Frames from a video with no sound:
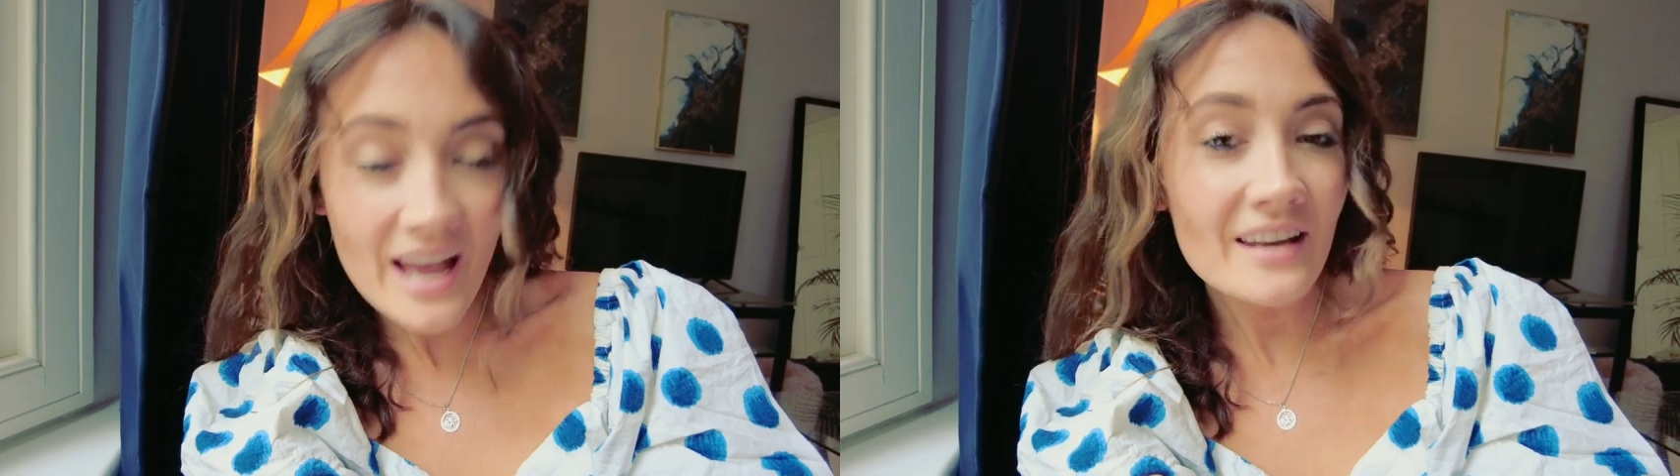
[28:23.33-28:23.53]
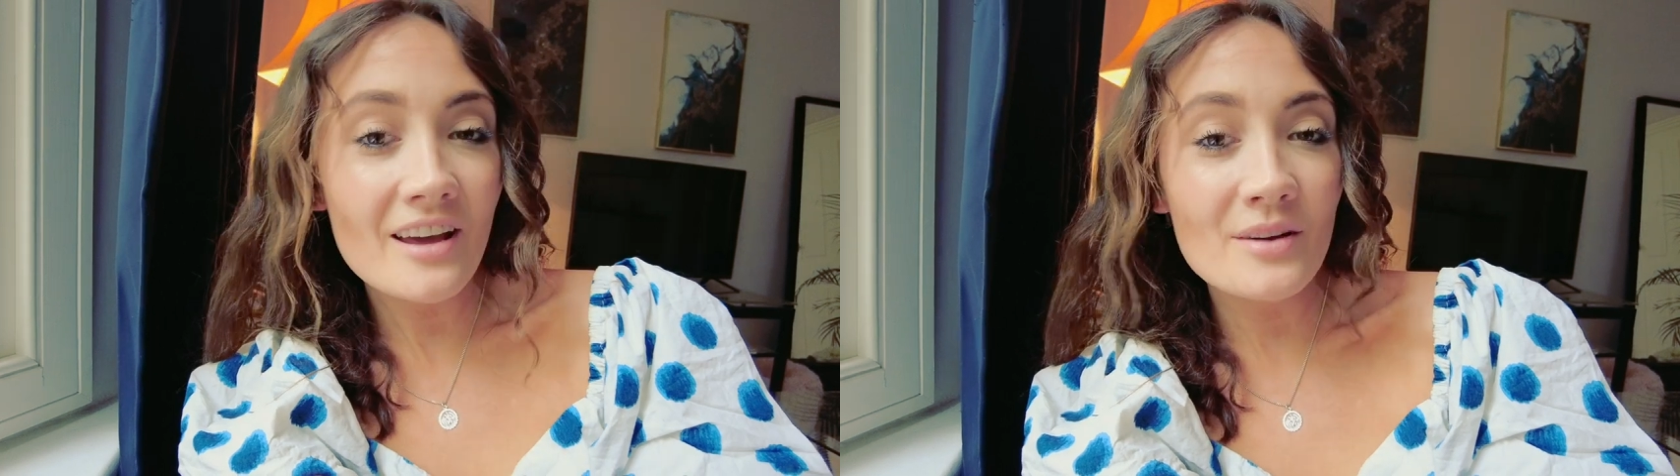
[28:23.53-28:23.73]

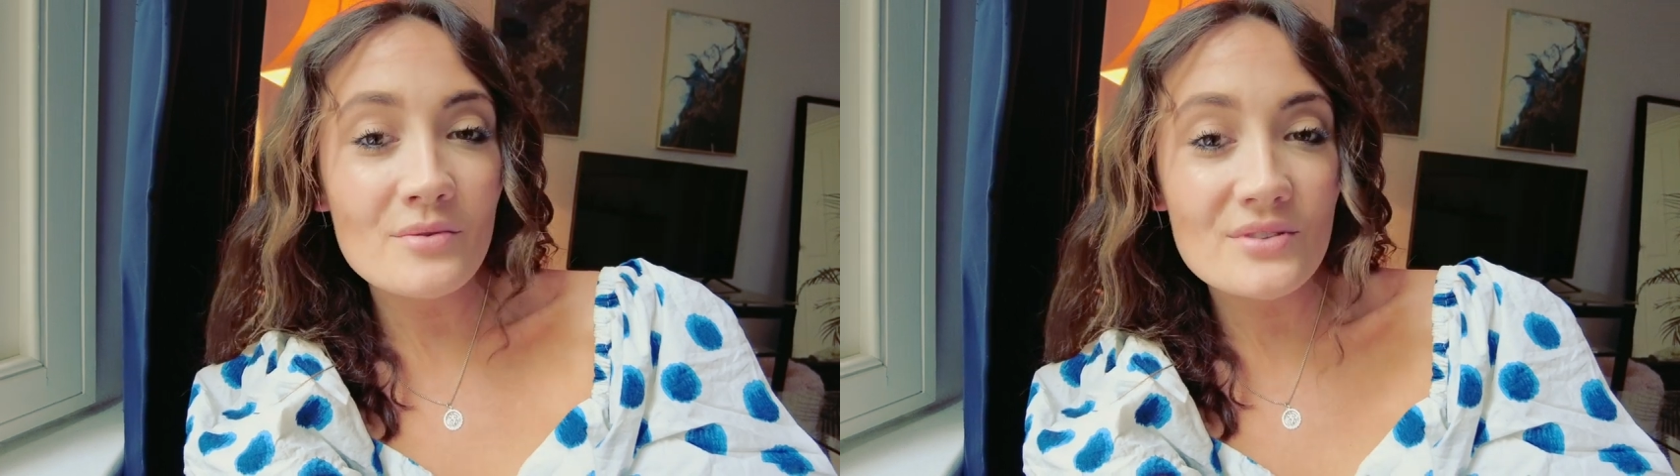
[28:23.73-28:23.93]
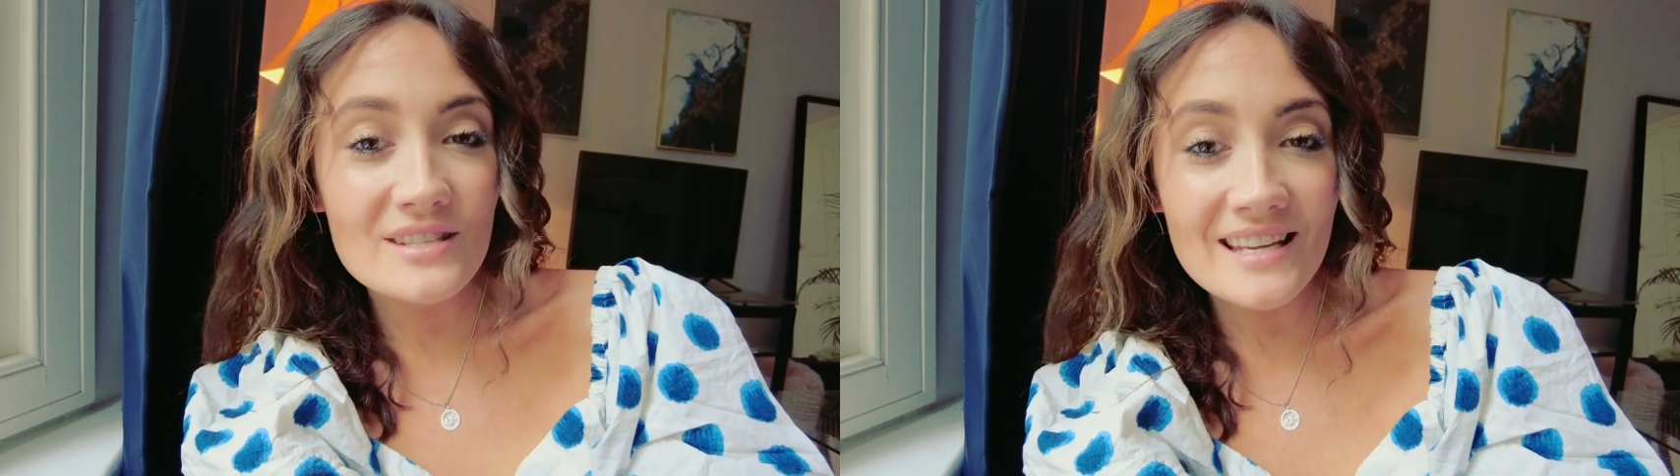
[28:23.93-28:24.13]
and I
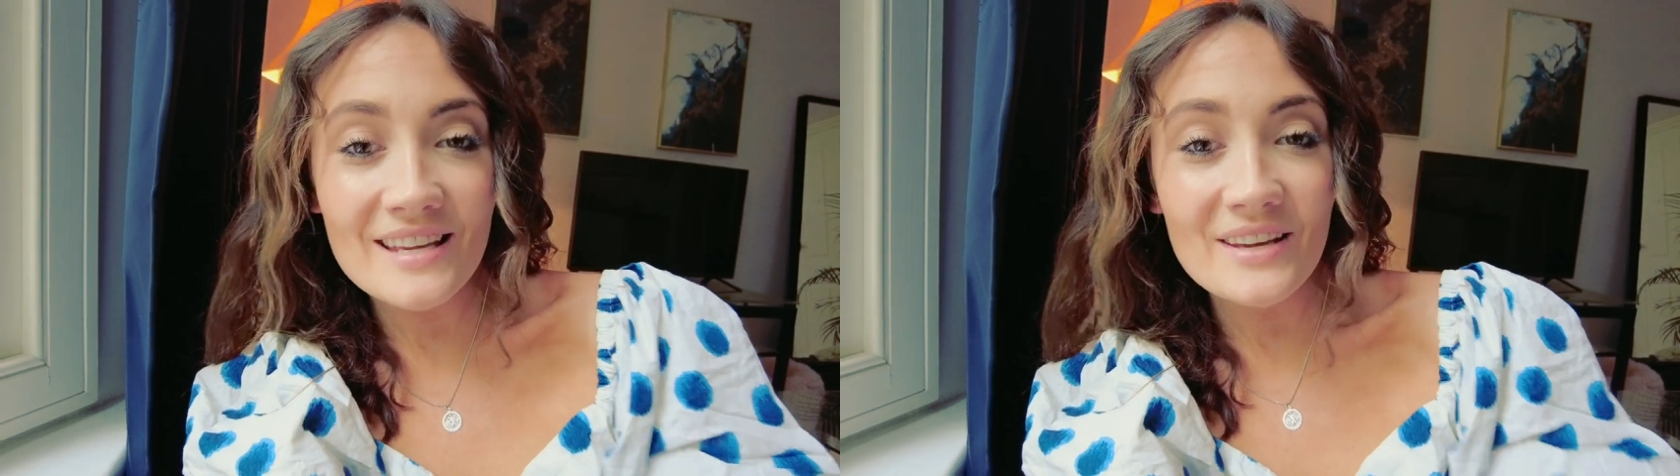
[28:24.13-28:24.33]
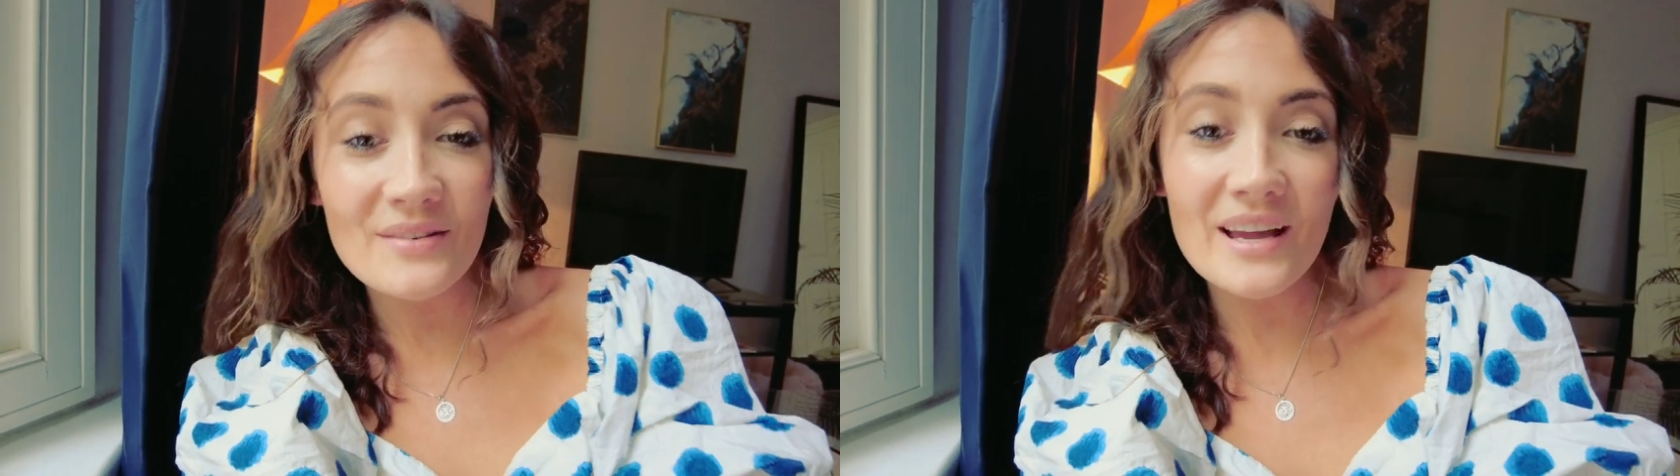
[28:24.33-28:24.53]
will see
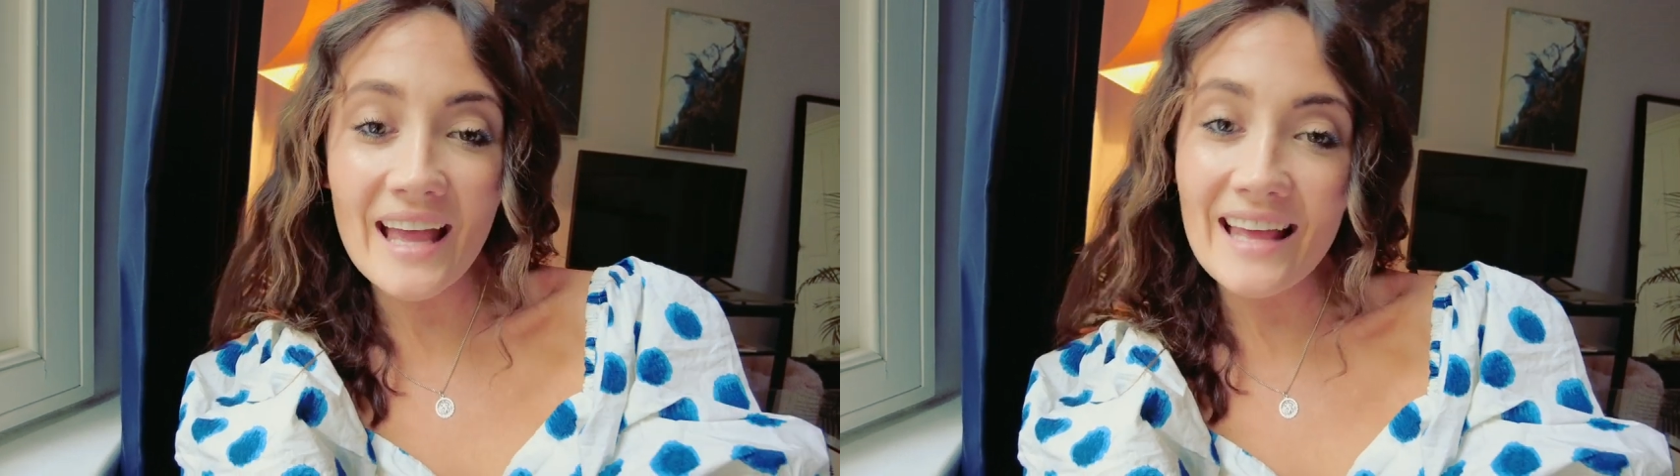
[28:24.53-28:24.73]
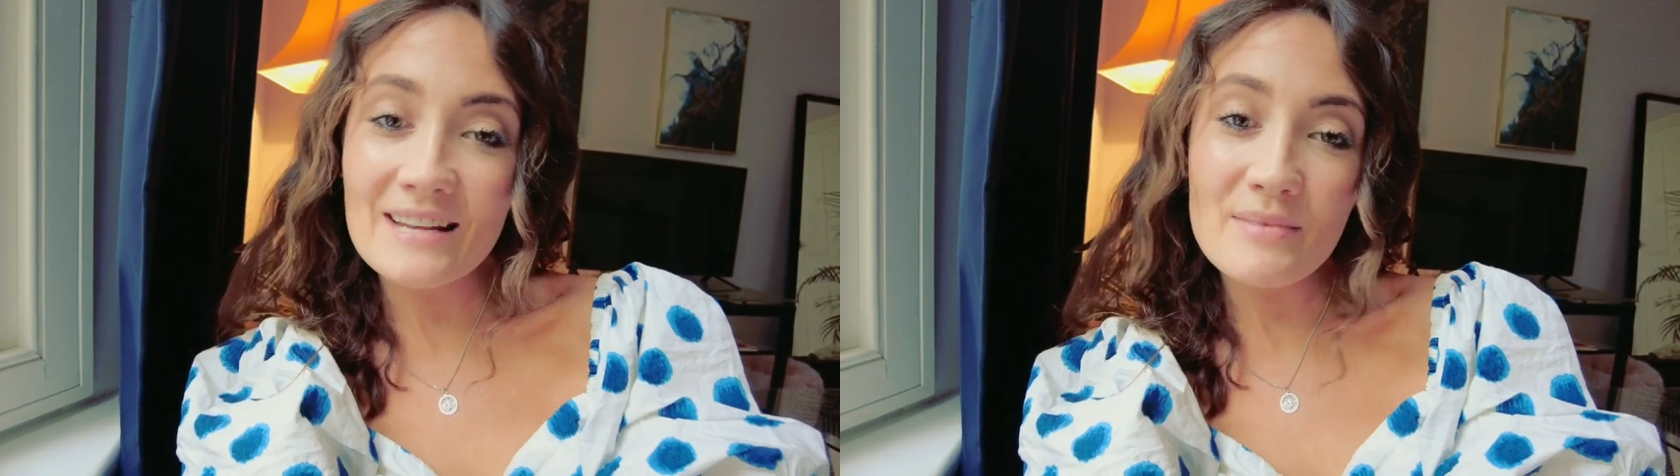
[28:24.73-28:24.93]
you
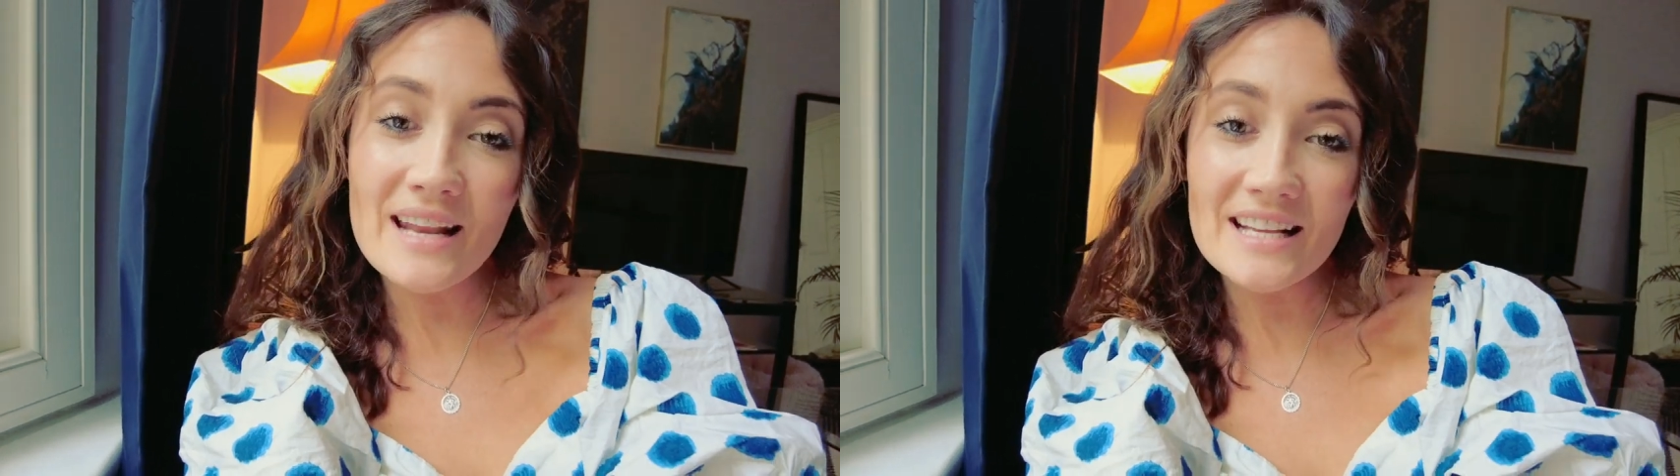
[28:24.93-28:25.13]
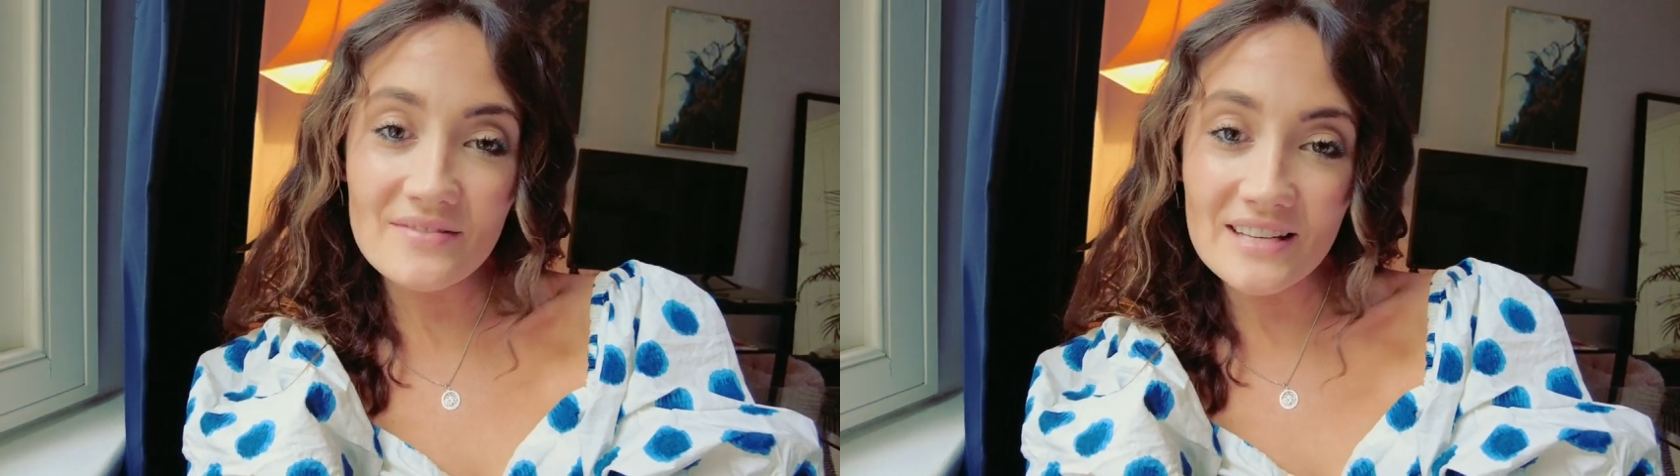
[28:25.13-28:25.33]
again in my
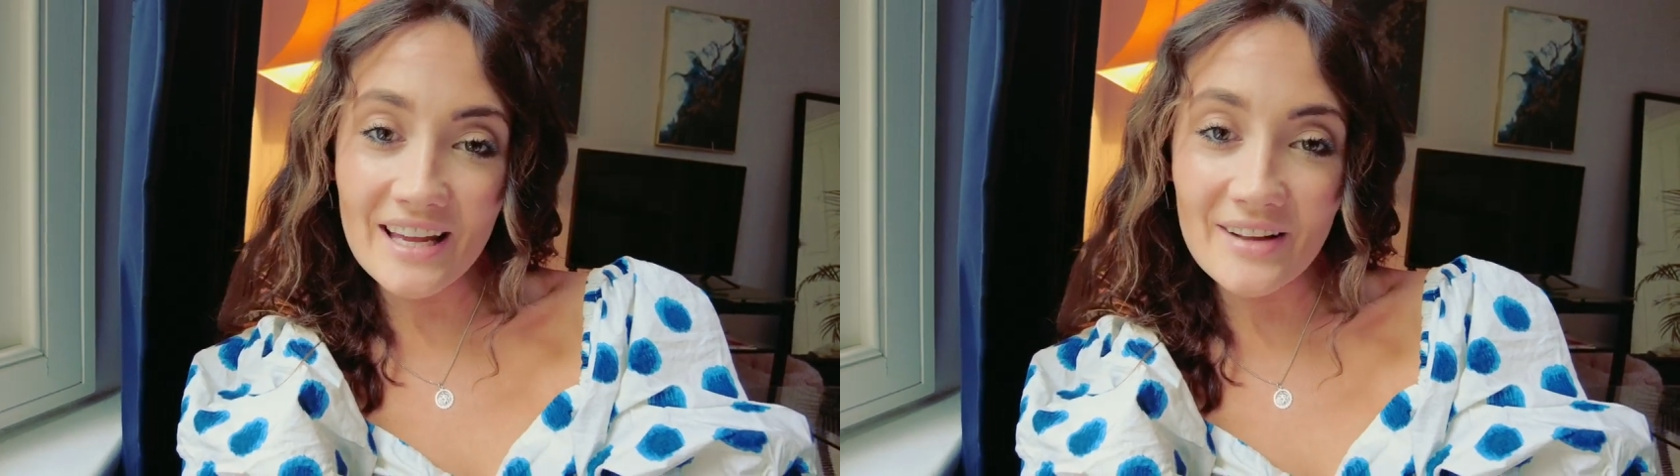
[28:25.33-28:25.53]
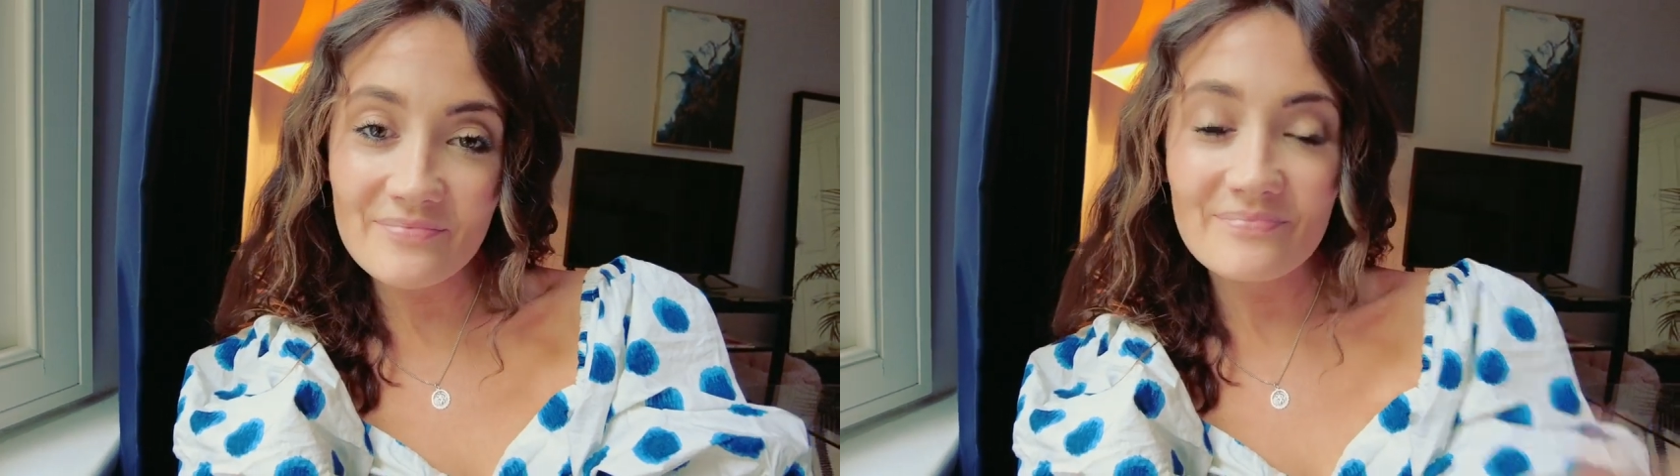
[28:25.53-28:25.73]
next
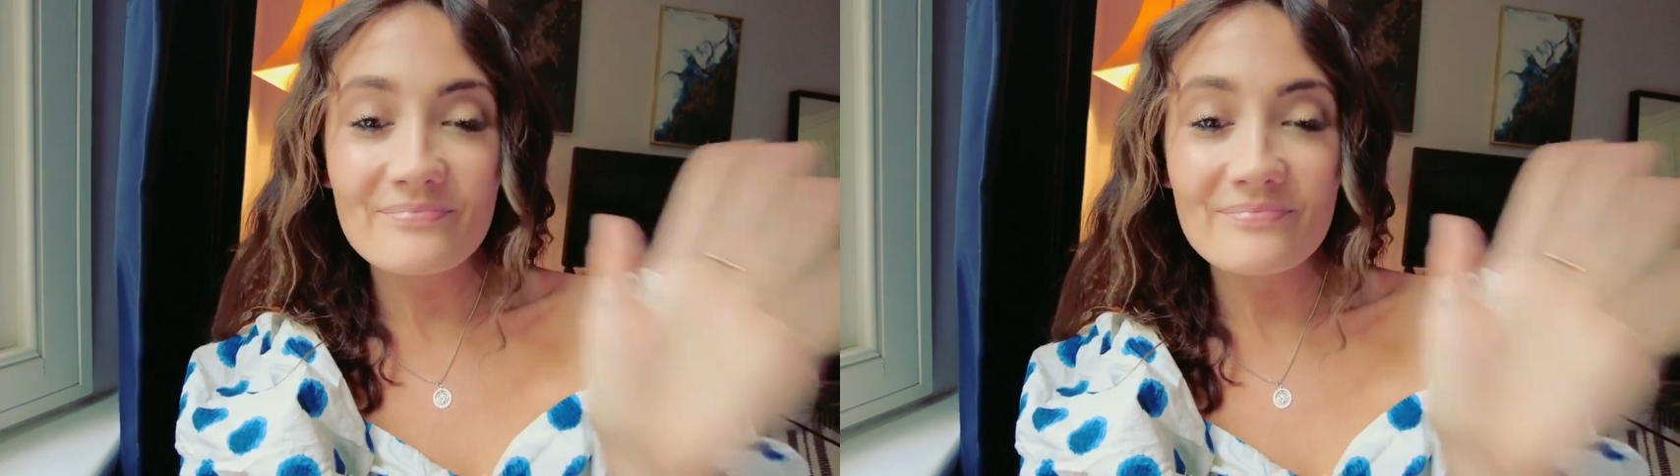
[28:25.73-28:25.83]
video.